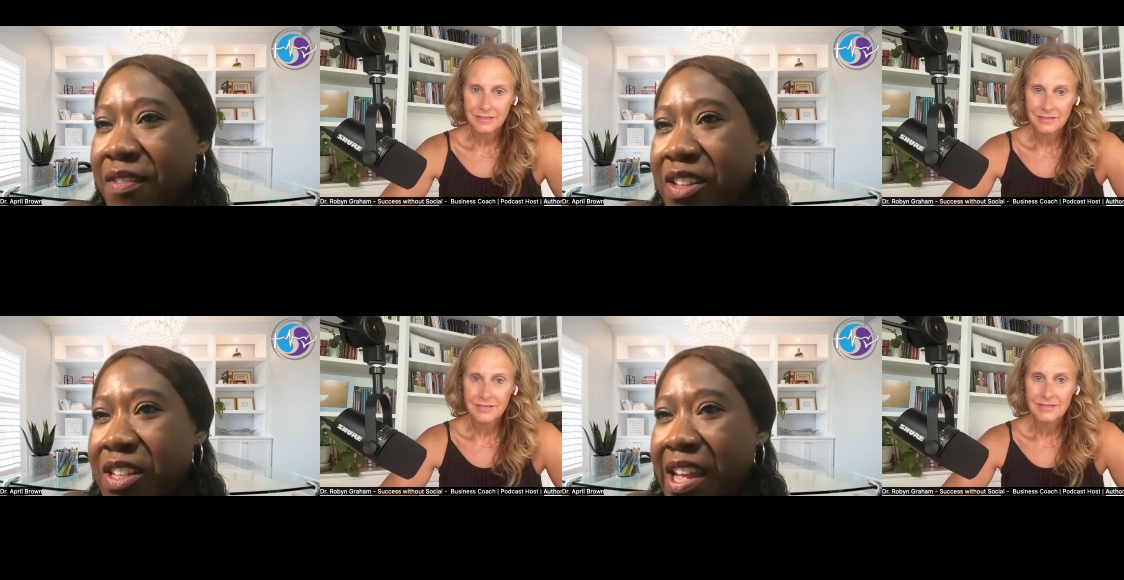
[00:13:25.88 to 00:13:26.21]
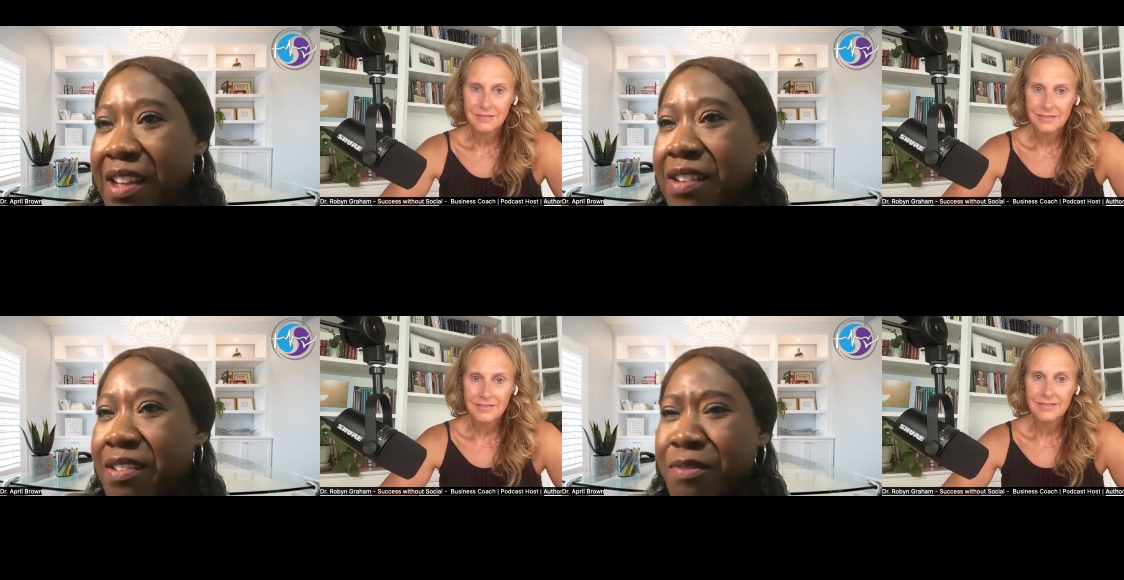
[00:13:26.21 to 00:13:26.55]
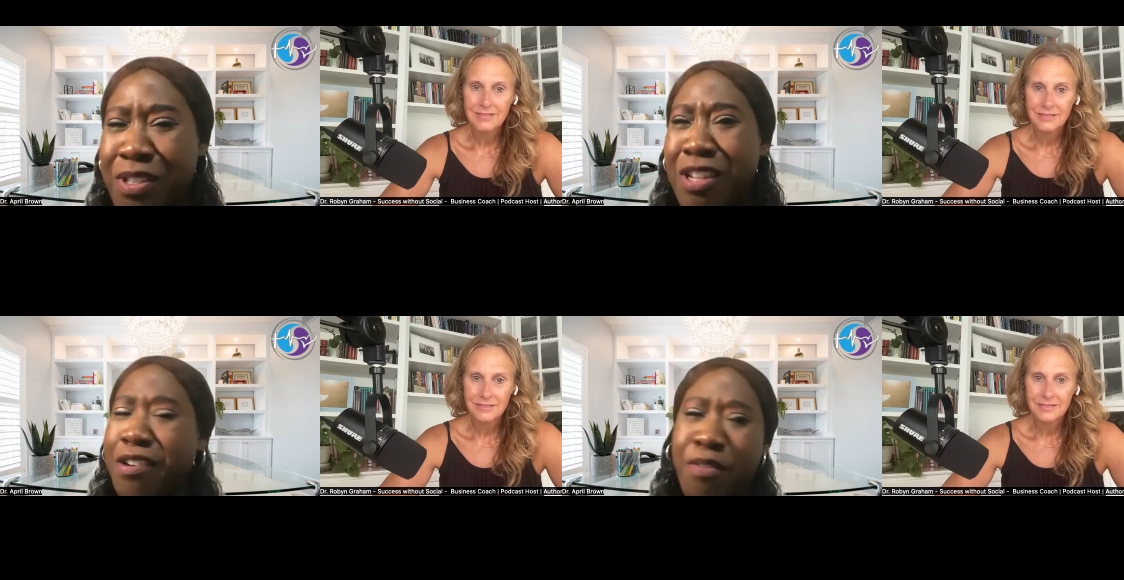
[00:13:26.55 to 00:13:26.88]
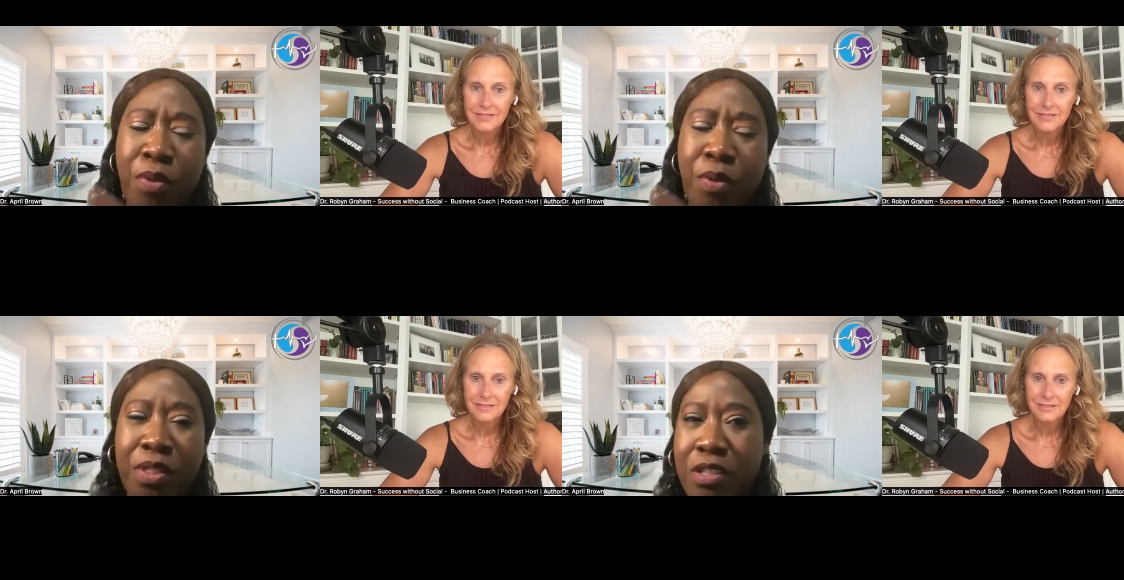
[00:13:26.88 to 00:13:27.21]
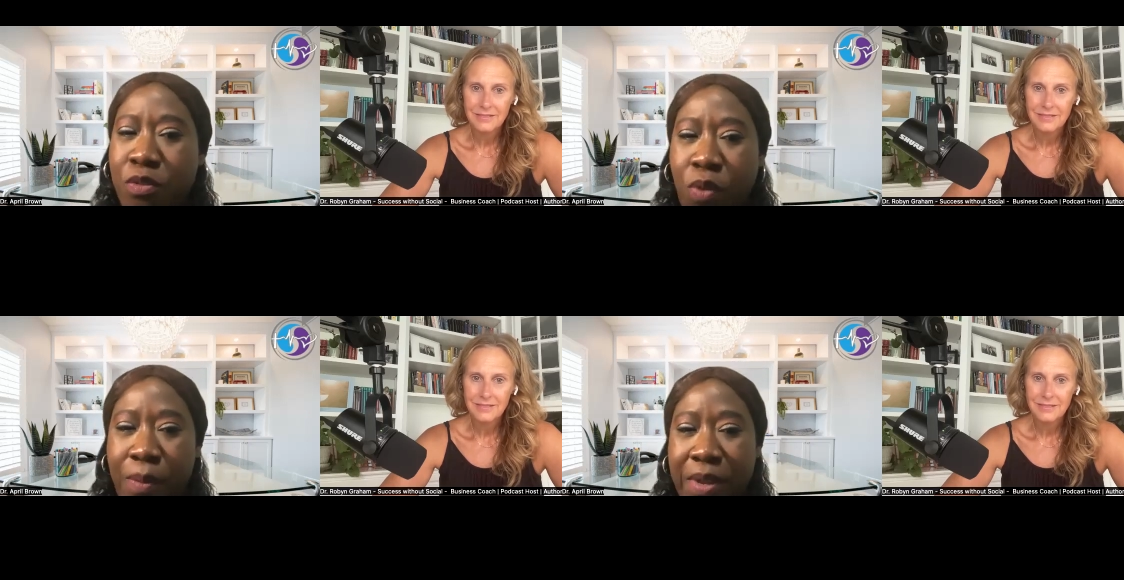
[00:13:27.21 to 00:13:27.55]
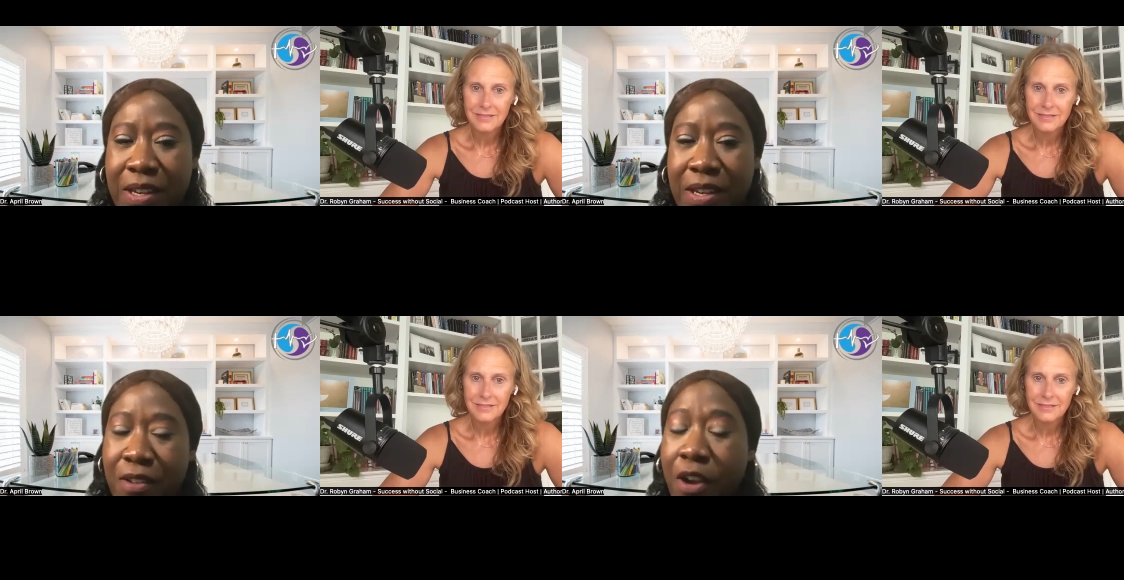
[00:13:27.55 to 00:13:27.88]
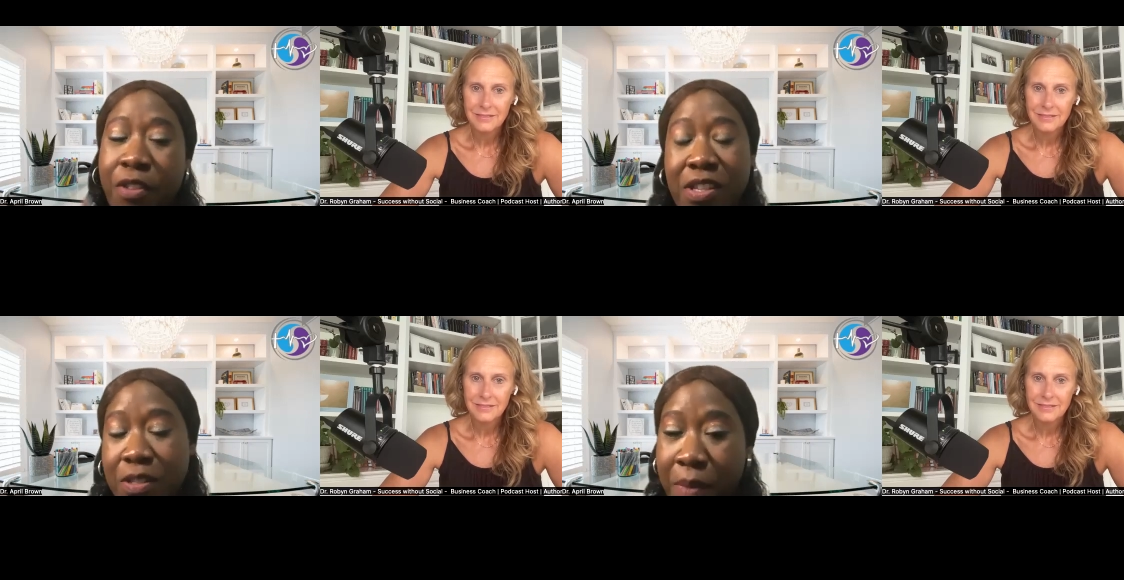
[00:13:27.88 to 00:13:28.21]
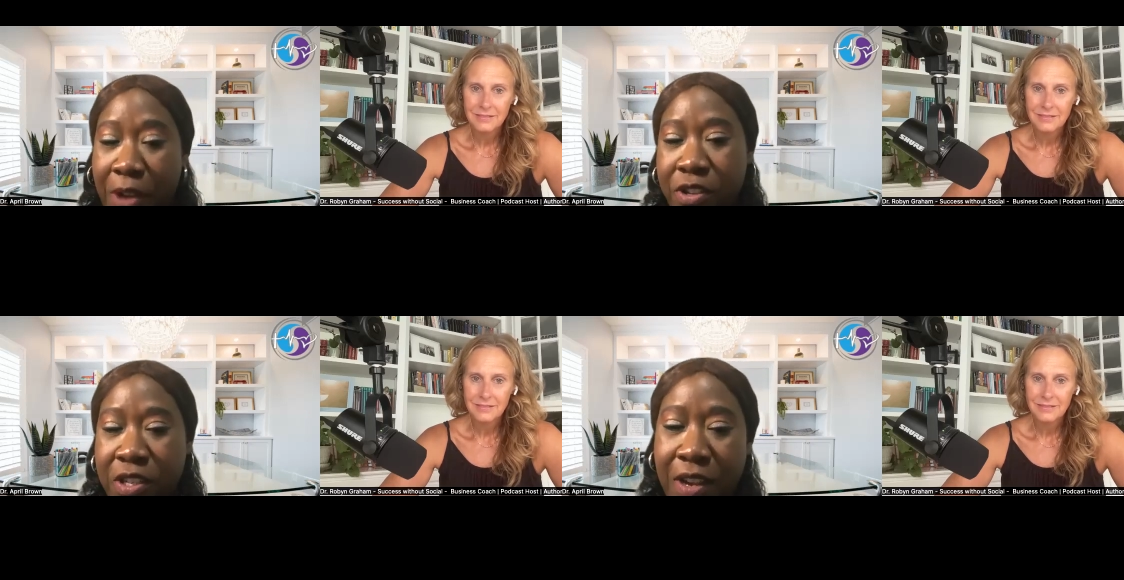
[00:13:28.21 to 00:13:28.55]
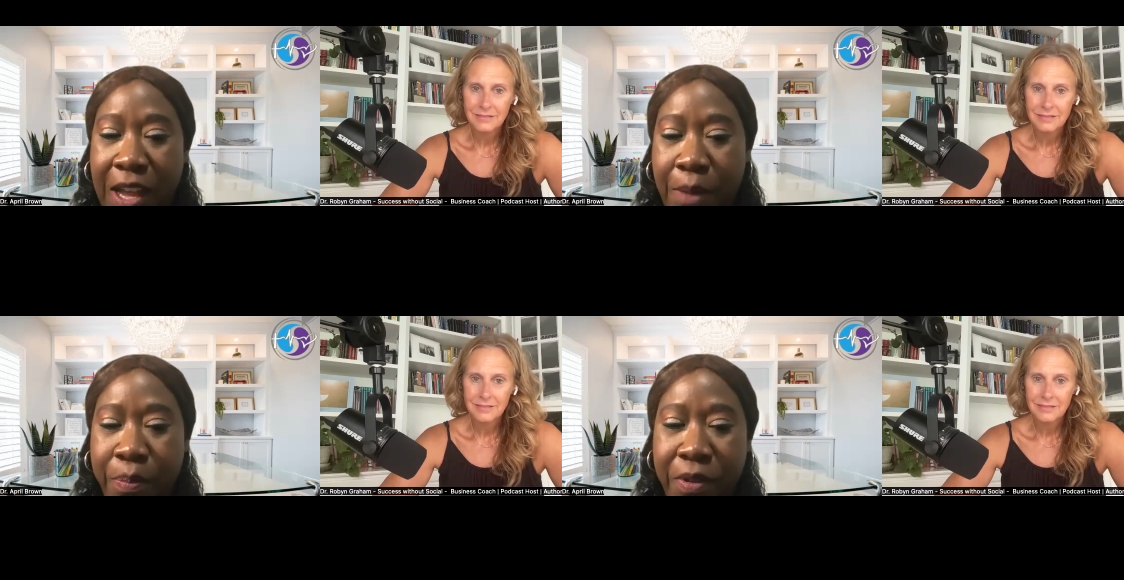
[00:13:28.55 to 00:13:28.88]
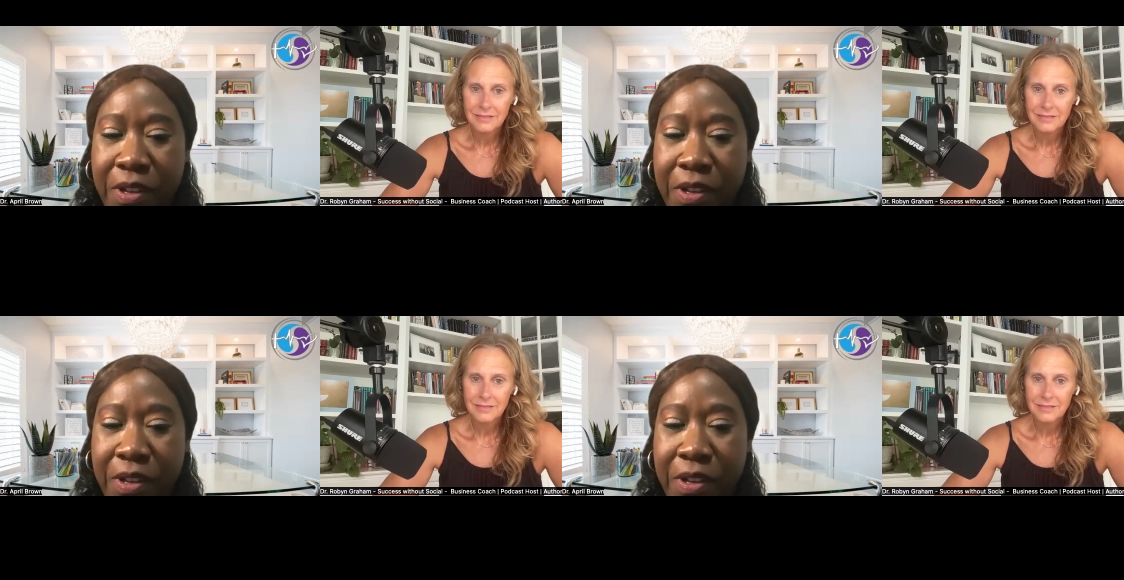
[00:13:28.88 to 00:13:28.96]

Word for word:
Speaker 1: Yeah, I was talking with this woman and this married couple,